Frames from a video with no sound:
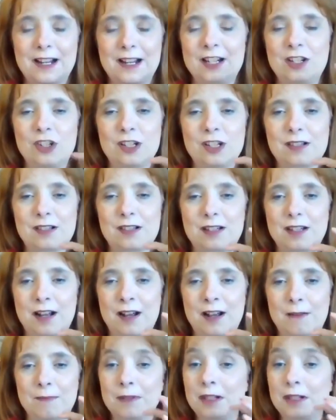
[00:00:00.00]
I just
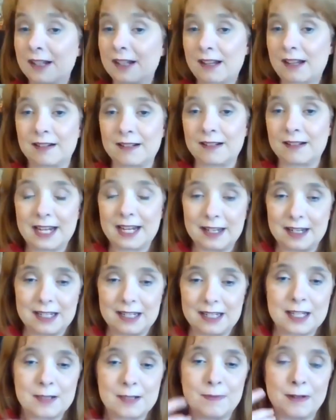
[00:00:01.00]
um, click the link and it
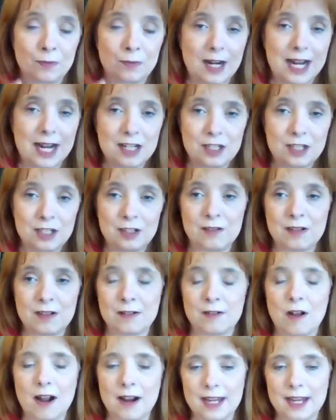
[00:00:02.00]
takes me right to the
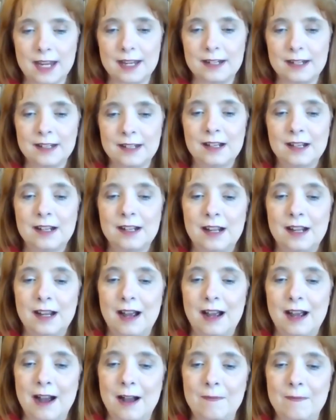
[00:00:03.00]
login.
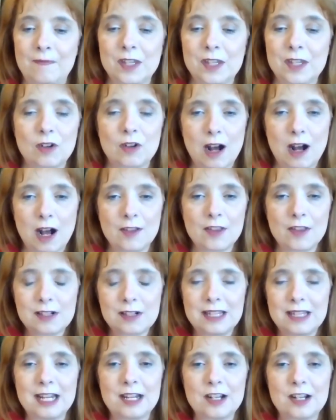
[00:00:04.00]
Um, so all
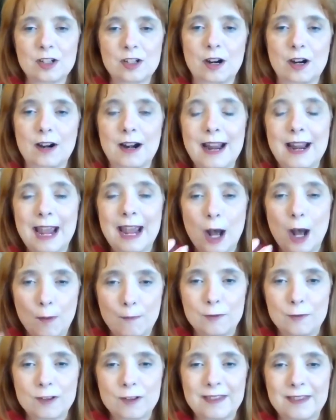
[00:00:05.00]
those things are
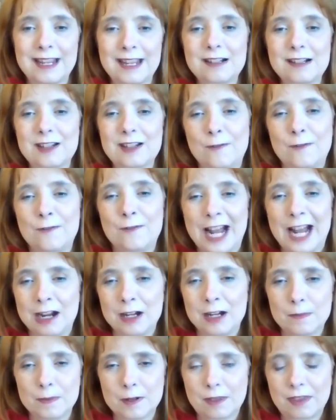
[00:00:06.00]
helpful things, they're
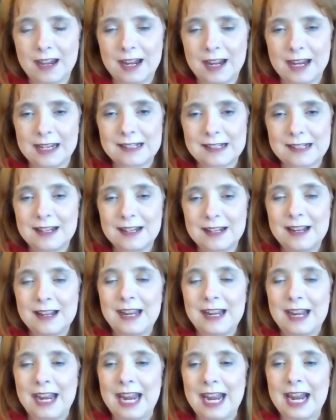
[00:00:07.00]
valuable things,
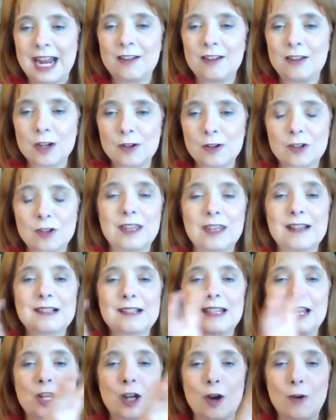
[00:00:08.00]
and those are things
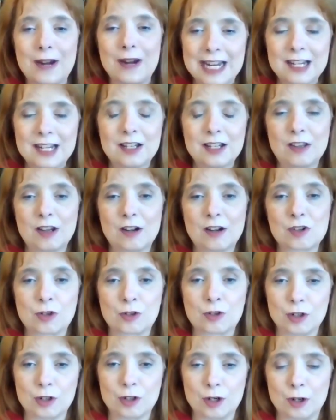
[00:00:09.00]
that go into those
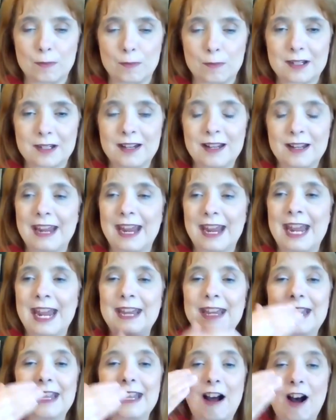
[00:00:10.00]
groups.
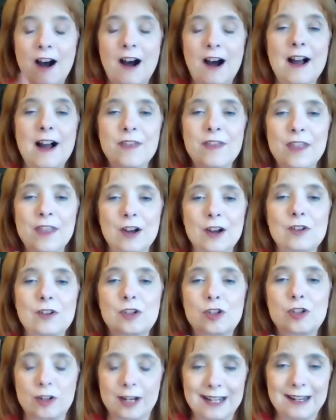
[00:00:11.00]
And on those
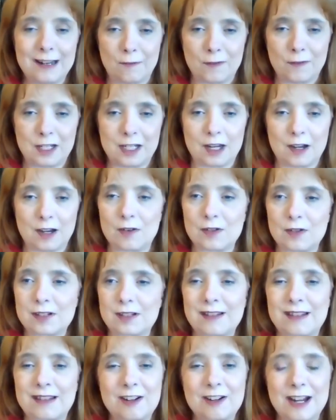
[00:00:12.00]
training videos,
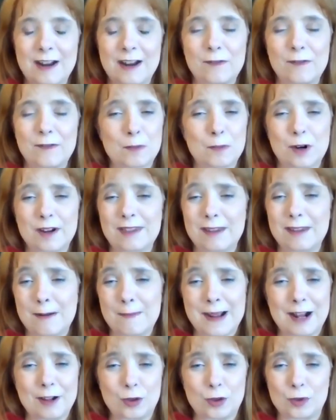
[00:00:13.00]
they're never more than
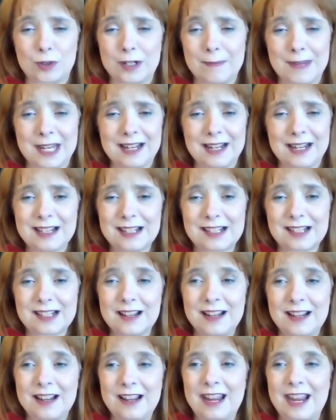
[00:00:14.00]
about three minutes.
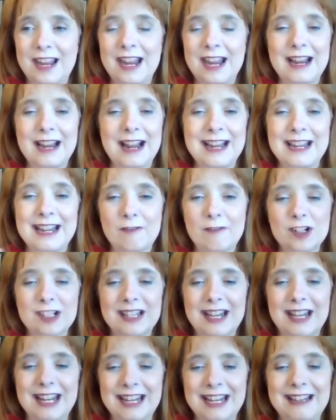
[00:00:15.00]
And I never
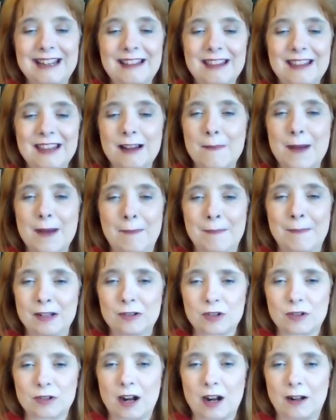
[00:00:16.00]
say anything about
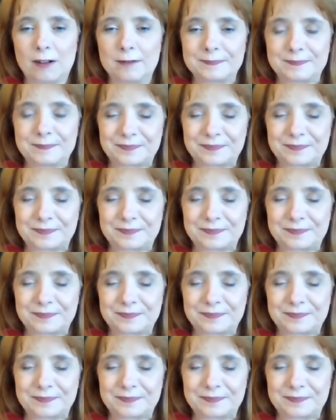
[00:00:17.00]
Builderall.